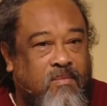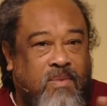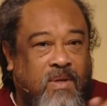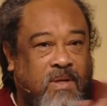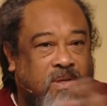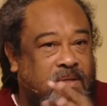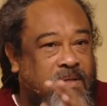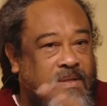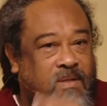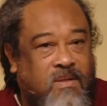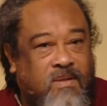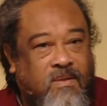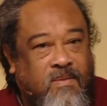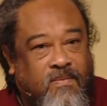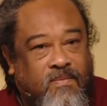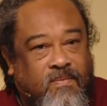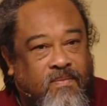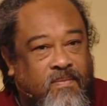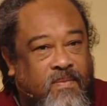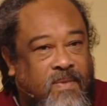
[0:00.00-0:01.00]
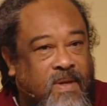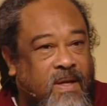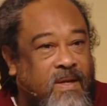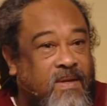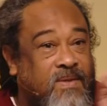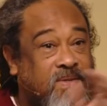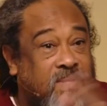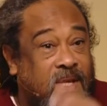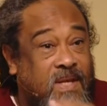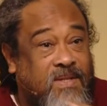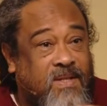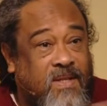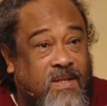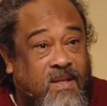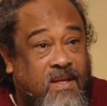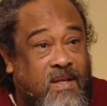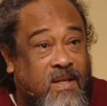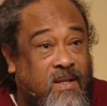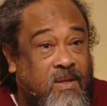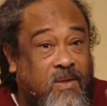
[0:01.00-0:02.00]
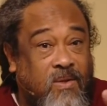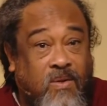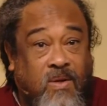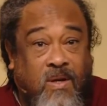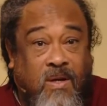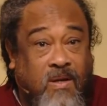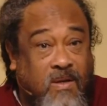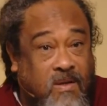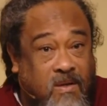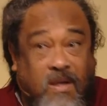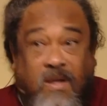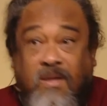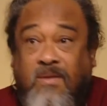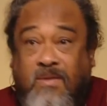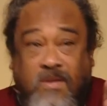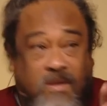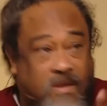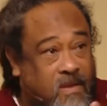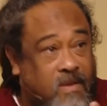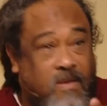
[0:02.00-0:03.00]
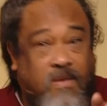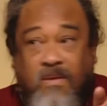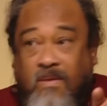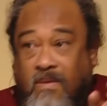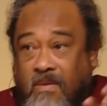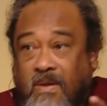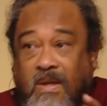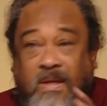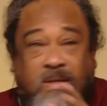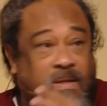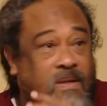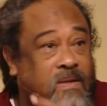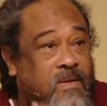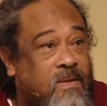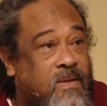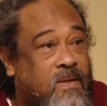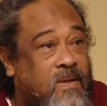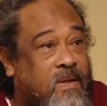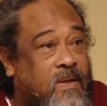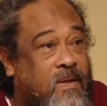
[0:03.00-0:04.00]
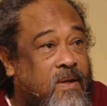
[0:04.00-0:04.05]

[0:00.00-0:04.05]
But incessantly you are constantly at it.